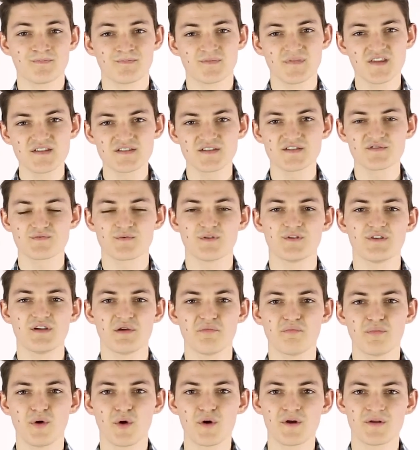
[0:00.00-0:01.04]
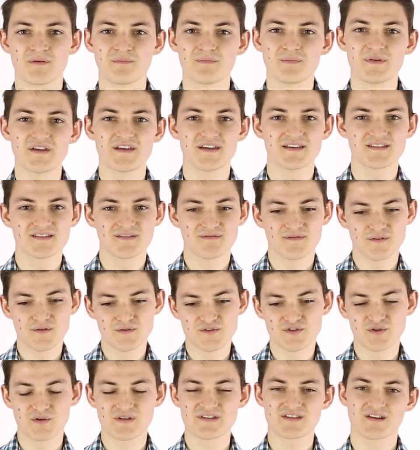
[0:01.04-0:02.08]
And this is really important, because if
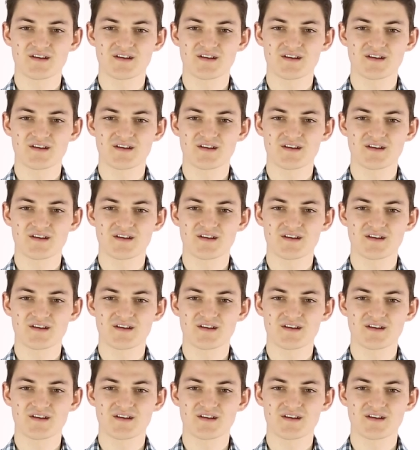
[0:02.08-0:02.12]
those joints